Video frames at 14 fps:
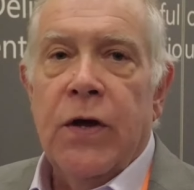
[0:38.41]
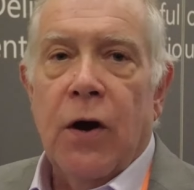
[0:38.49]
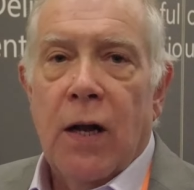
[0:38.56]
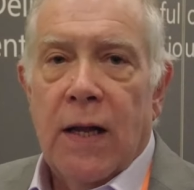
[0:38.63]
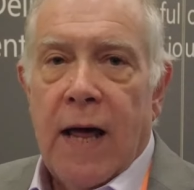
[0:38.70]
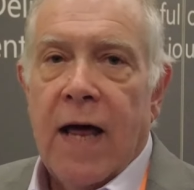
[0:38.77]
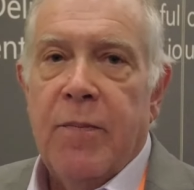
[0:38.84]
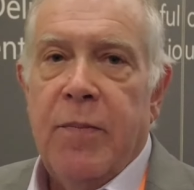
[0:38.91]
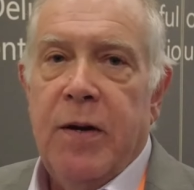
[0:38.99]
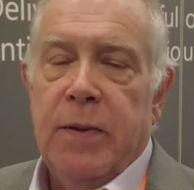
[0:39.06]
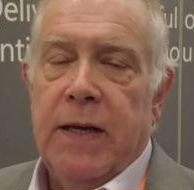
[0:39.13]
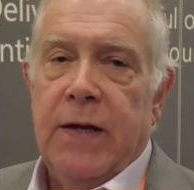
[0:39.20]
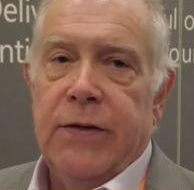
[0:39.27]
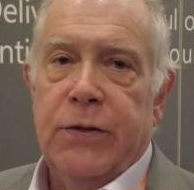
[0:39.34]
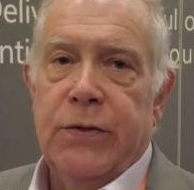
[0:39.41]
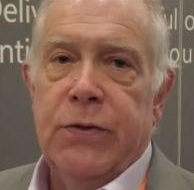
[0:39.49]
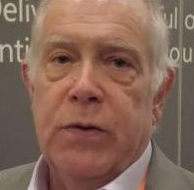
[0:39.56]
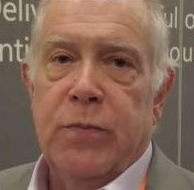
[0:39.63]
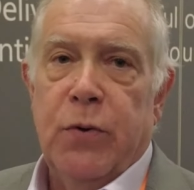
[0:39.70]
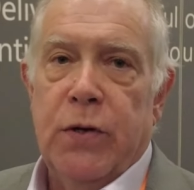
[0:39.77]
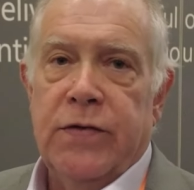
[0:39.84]
a lot of people out there
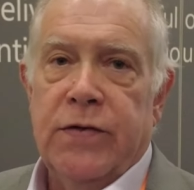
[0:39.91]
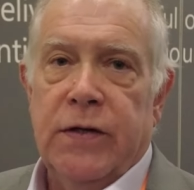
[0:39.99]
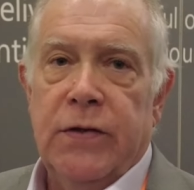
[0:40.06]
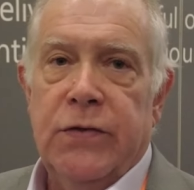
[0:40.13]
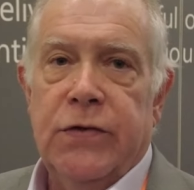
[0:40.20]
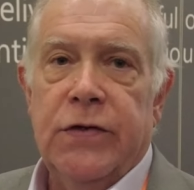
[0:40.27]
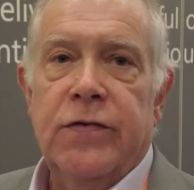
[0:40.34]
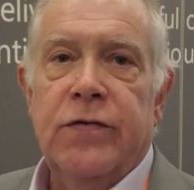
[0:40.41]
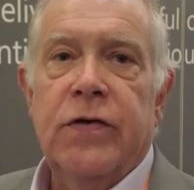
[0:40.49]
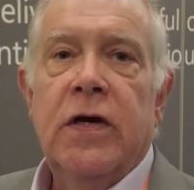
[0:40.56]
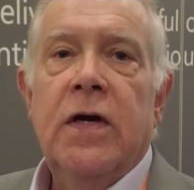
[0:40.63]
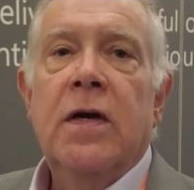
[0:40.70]
doing point solutions.